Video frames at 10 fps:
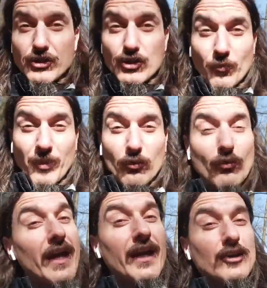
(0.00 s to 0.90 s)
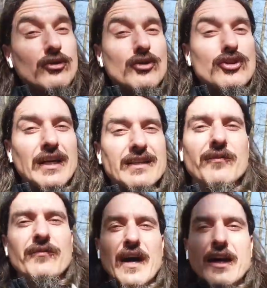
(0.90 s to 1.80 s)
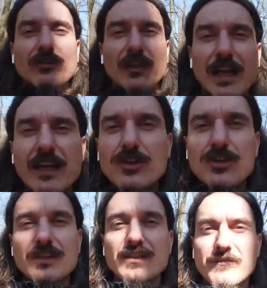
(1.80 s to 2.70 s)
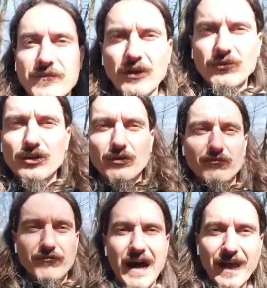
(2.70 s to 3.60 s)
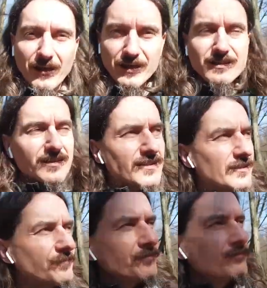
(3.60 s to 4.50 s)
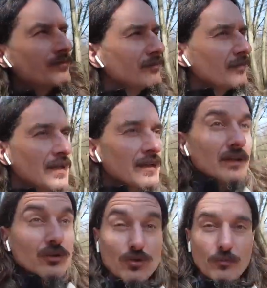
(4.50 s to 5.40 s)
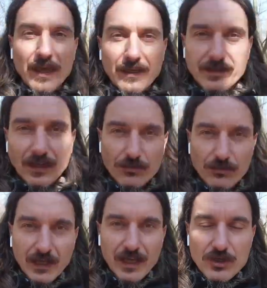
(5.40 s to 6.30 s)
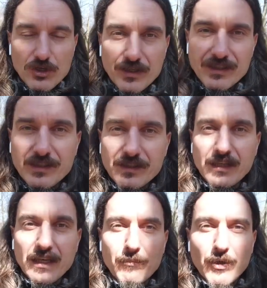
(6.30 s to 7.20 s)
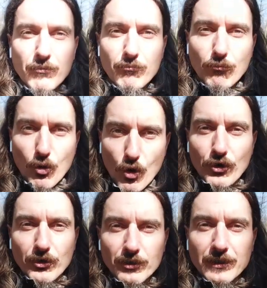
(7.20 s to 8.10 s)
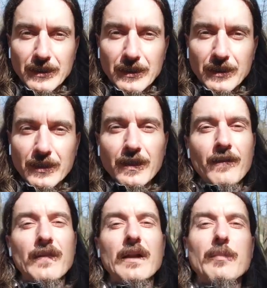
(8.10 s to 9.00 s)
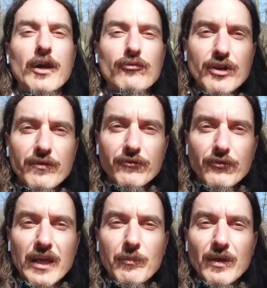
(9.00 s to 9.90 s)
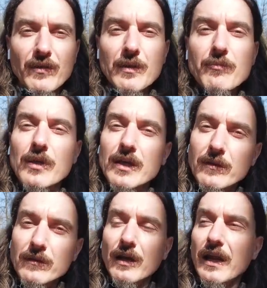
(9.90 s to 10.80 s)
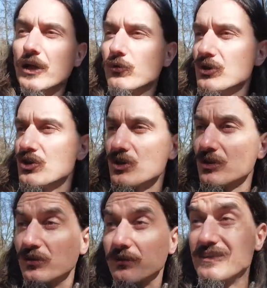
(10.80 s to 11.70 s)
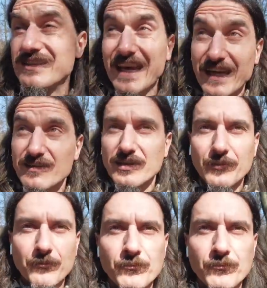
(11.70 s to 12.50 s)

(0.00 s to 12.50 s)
is no better way to justify relations founded on violence, to make such relations seem moral, than by reframing them in the language of debt.